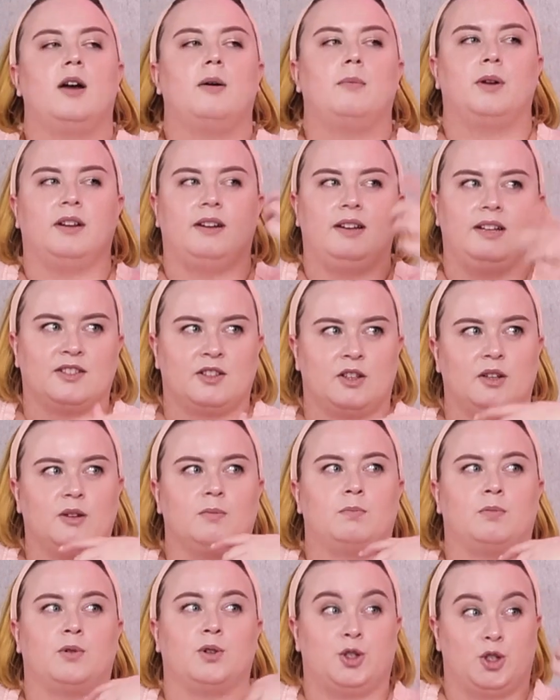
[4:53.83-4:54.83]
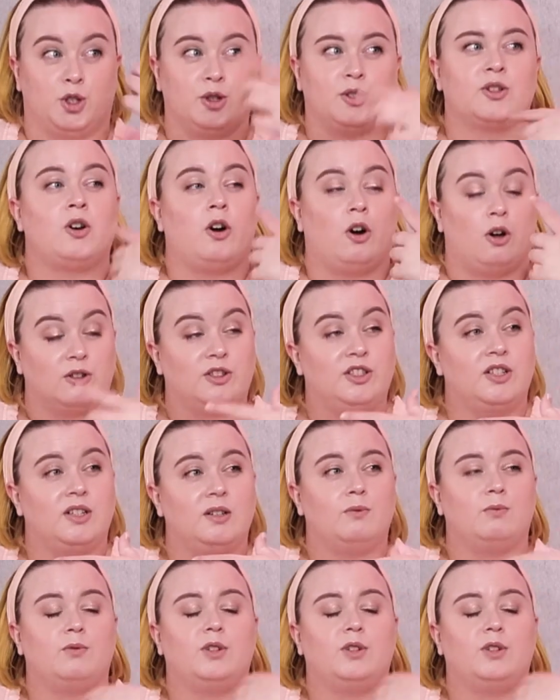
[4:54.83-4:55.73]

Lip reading: but it is going to produce collagen,